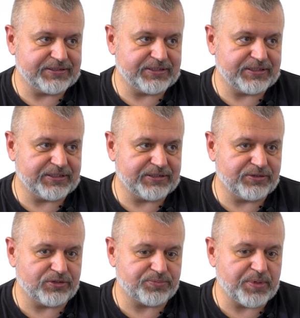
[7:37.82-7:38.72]

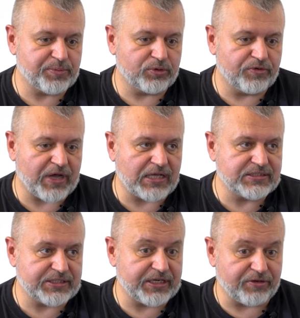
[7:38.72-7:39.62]
Those people who are
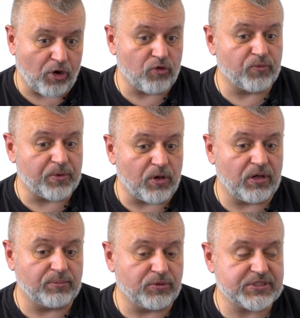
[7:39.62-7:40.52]
answering
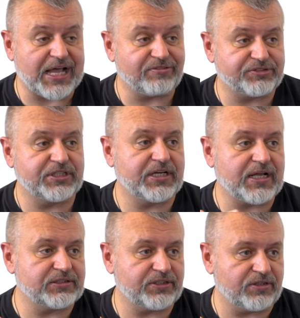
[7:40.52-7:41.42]
almost after the
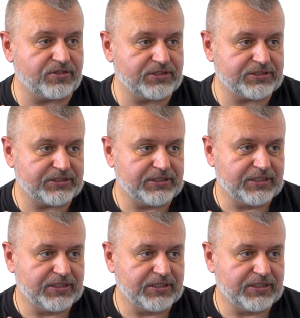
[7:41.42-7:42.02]
categories.